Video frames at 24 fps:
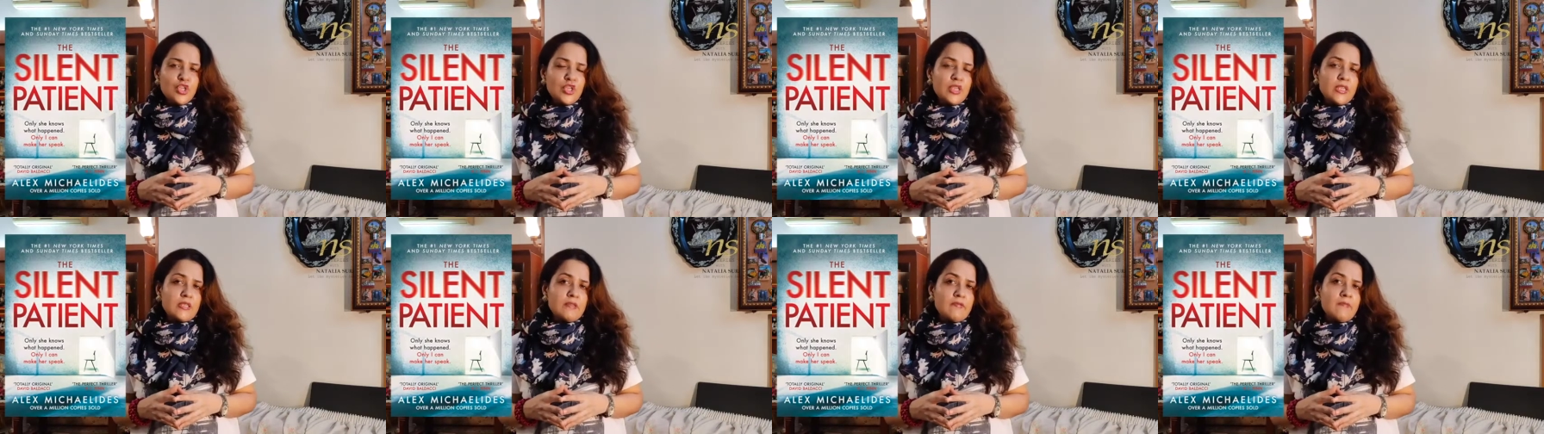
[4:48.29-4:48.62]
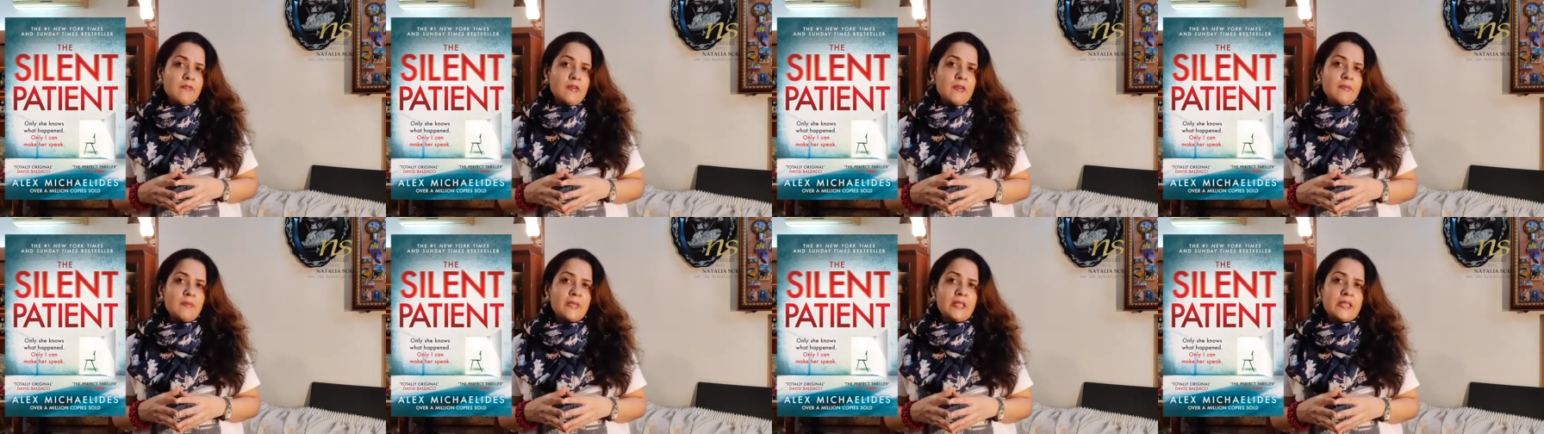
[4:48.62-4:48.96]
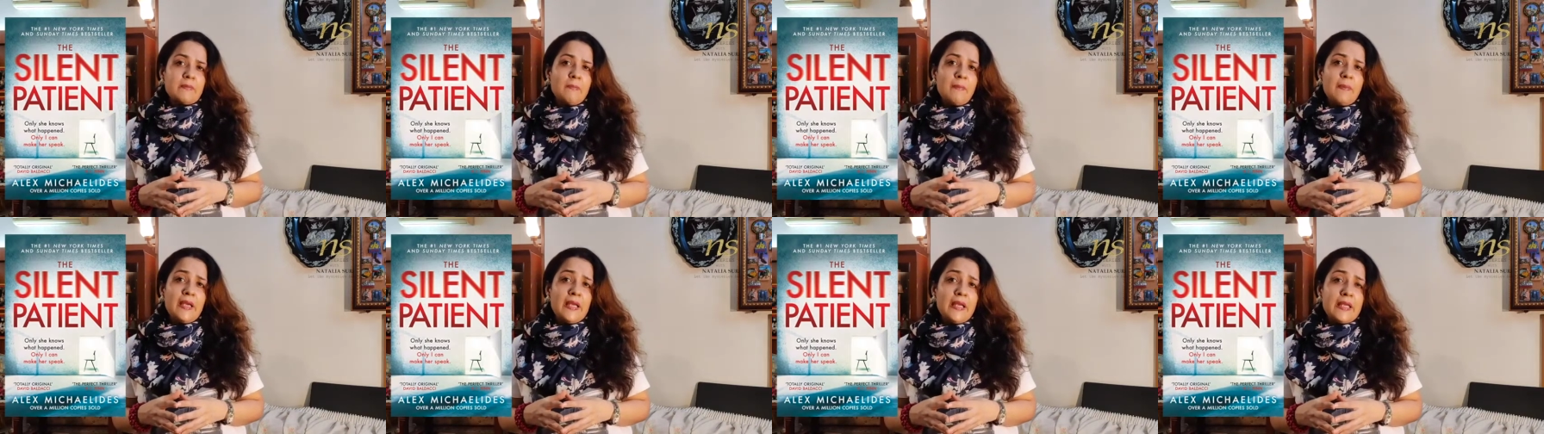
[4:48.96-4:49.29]
She's a
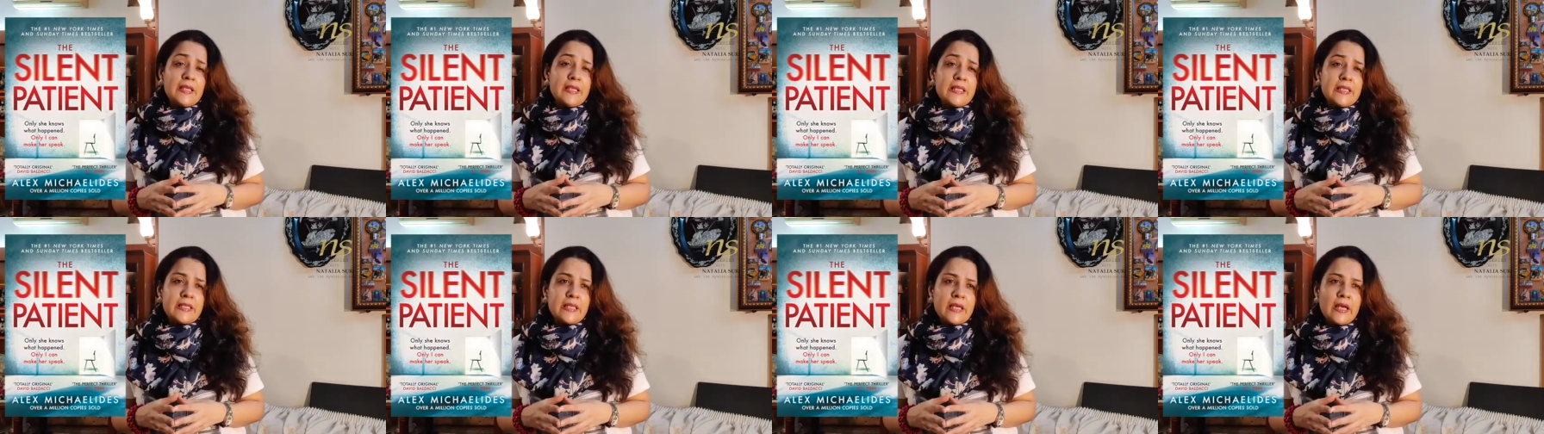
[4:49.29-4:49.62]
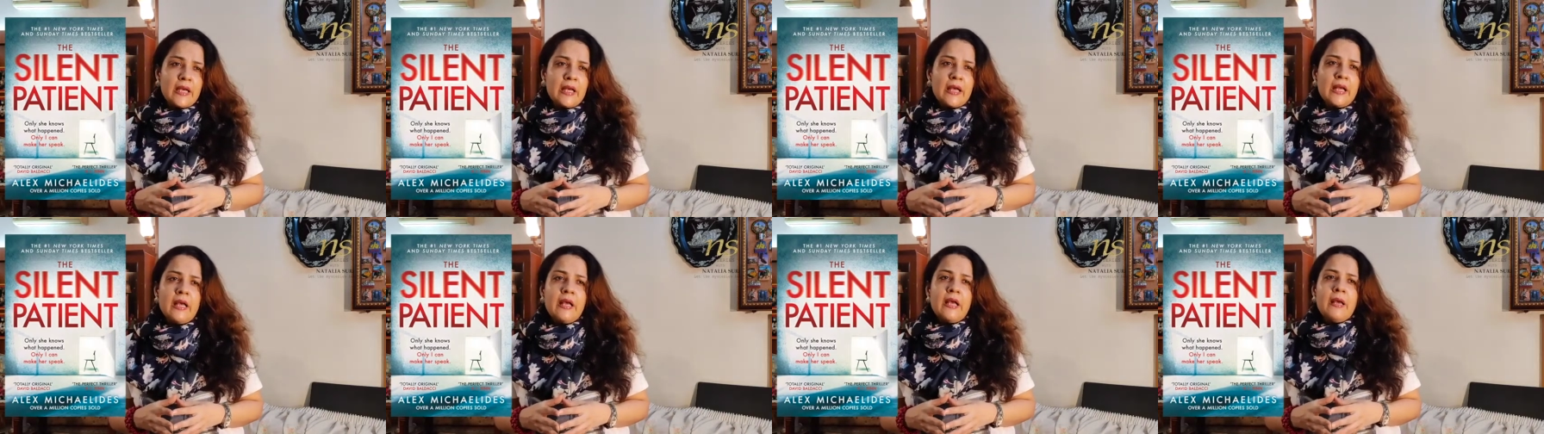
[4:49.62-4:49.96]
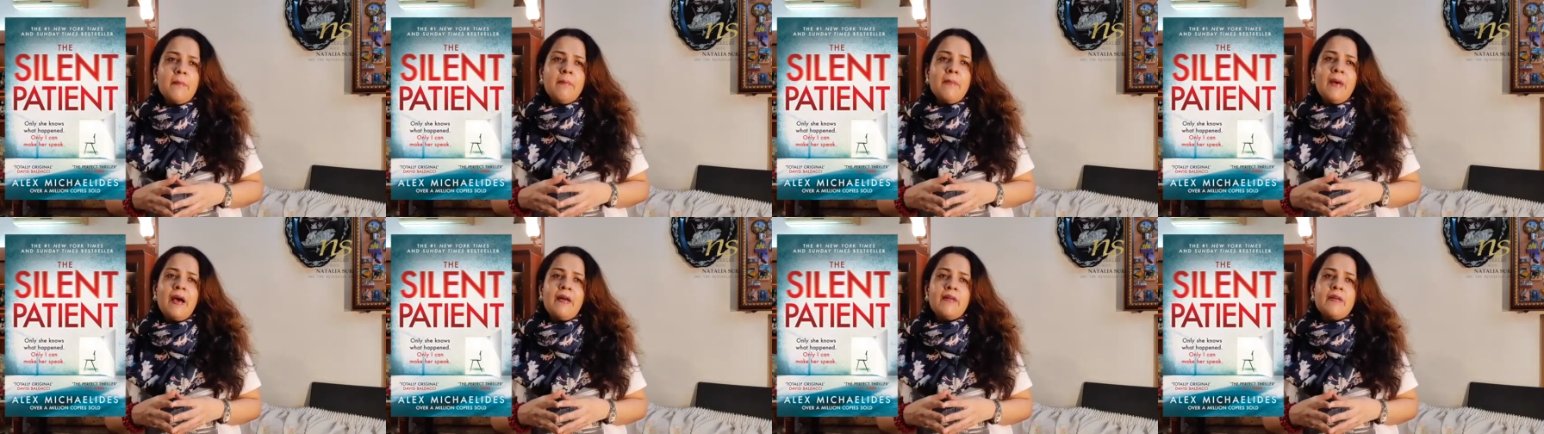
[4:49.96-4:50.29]
famous painter,
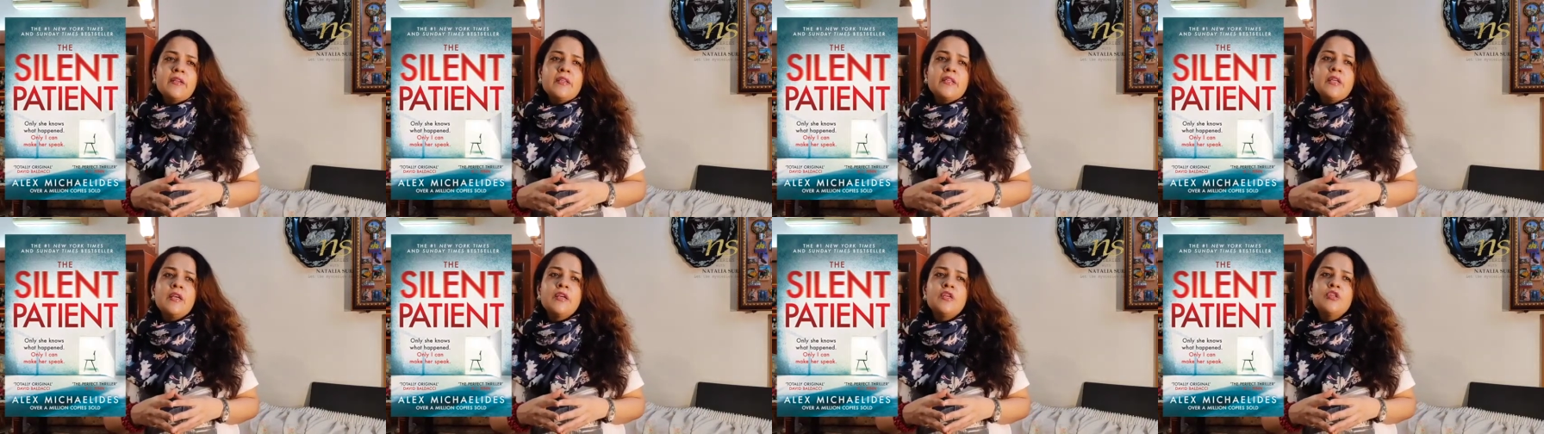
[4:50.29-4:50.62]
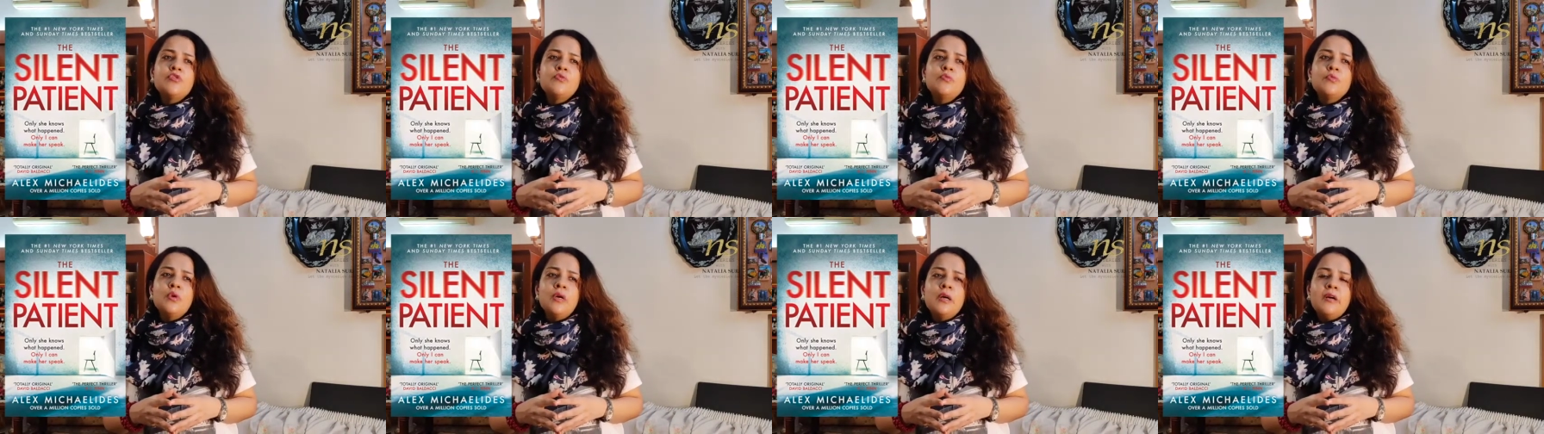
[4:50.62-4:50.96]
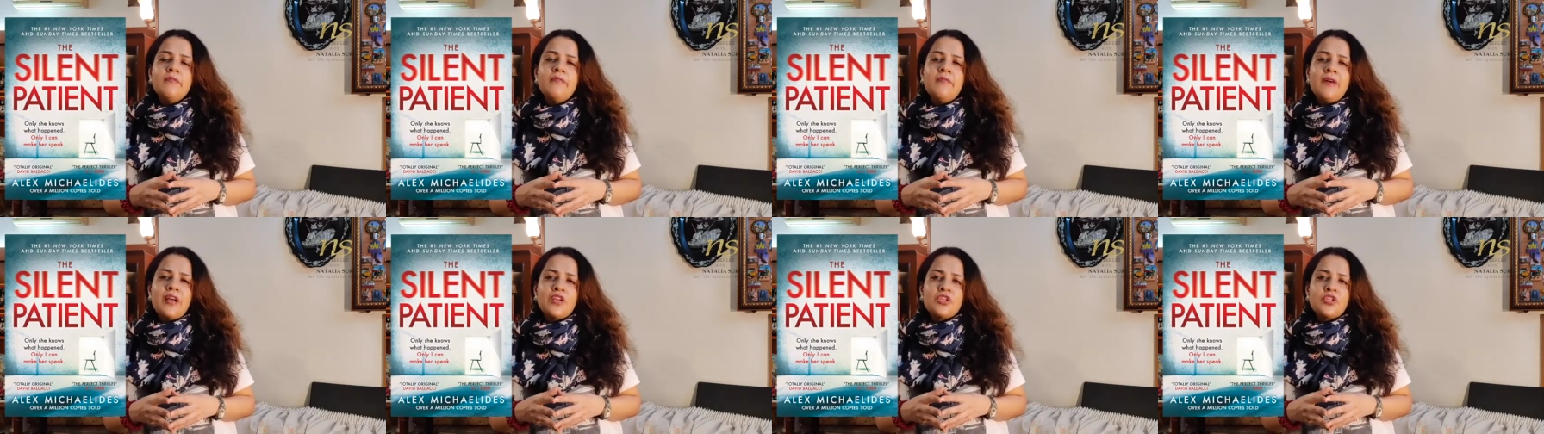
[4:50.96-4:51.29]
married to
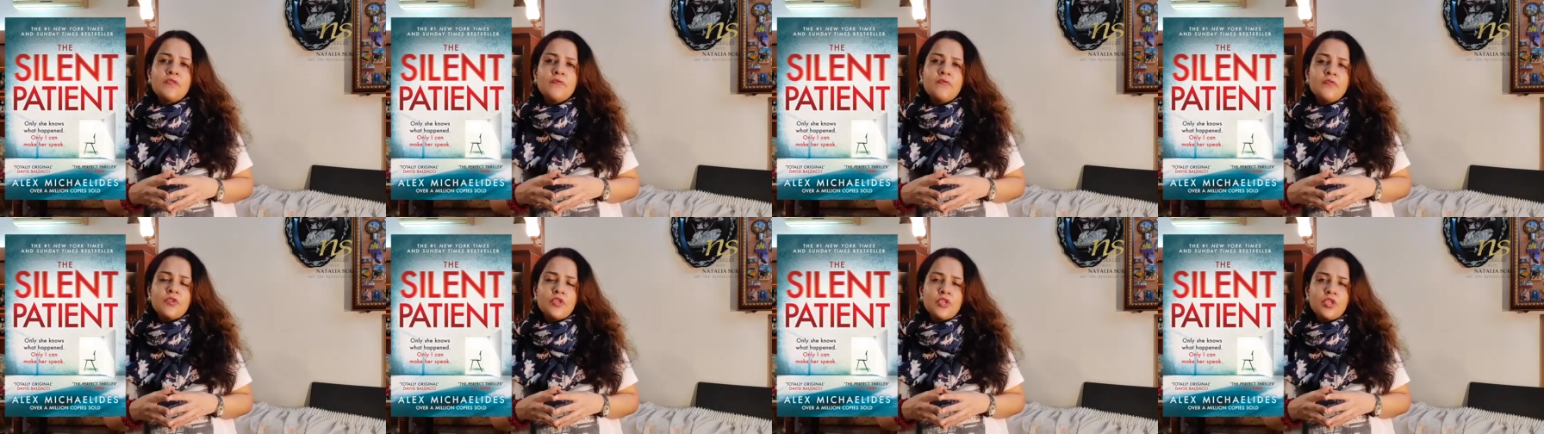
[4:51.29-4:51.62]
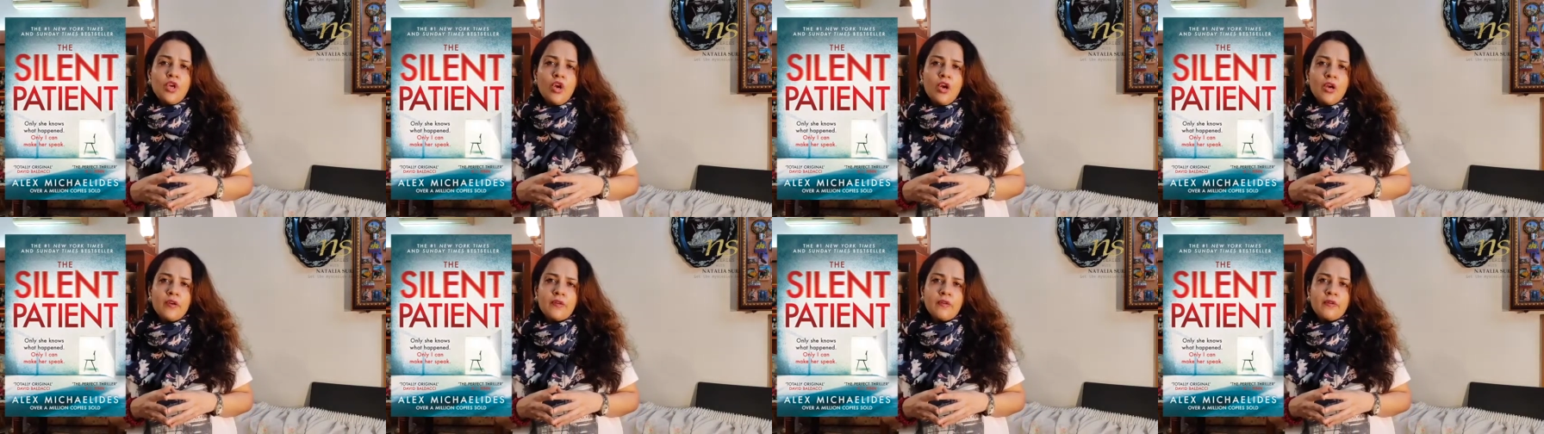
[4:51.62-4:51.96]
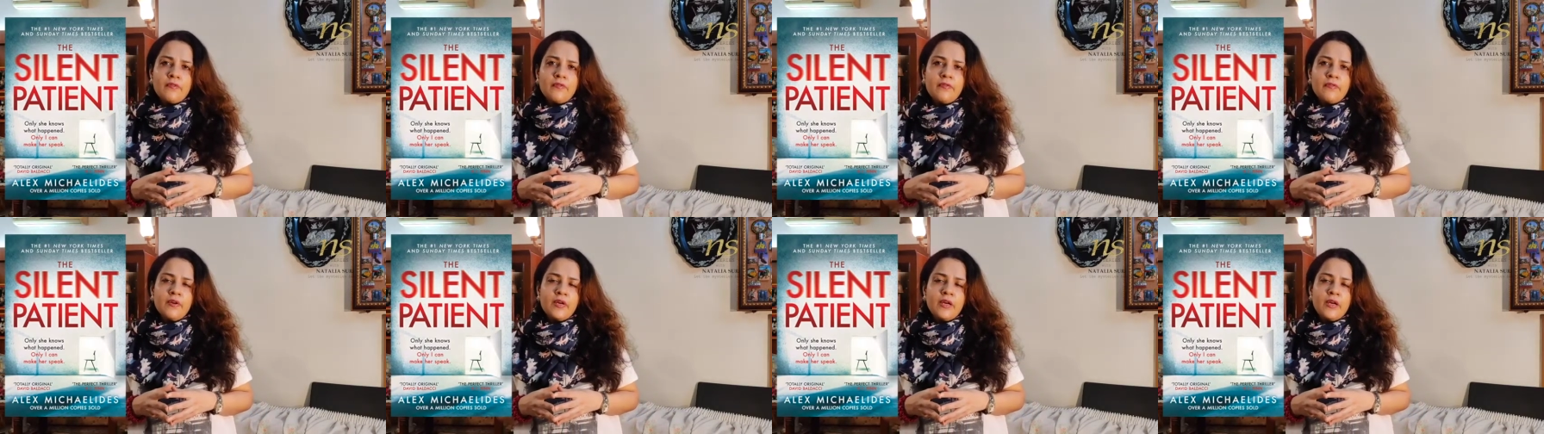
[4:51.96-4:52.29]
a fashion
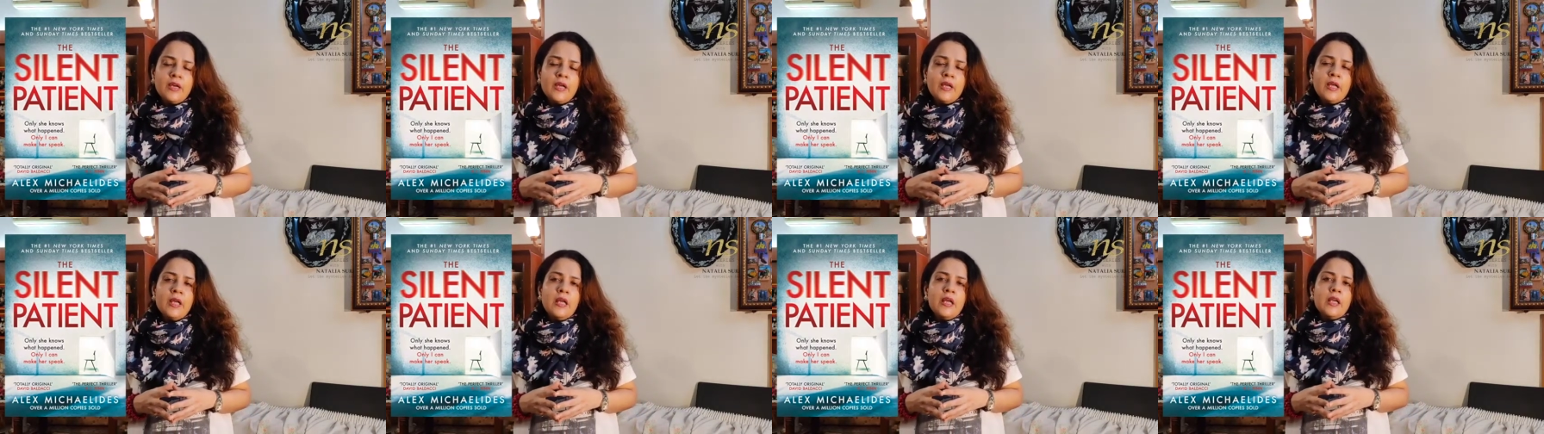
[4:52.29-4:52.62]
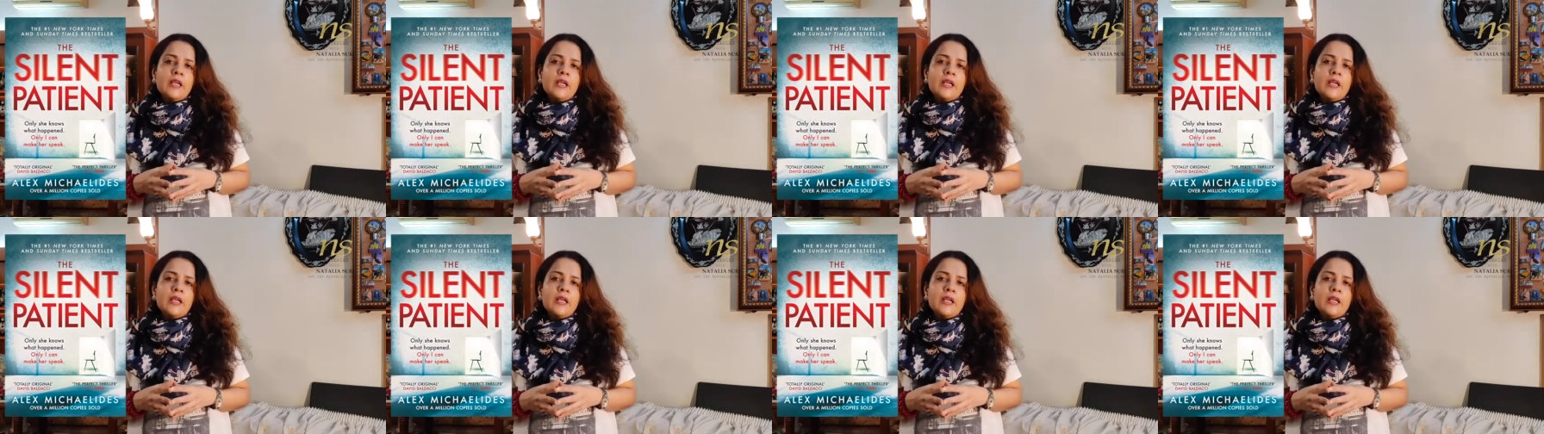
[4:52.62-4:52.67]
photographer.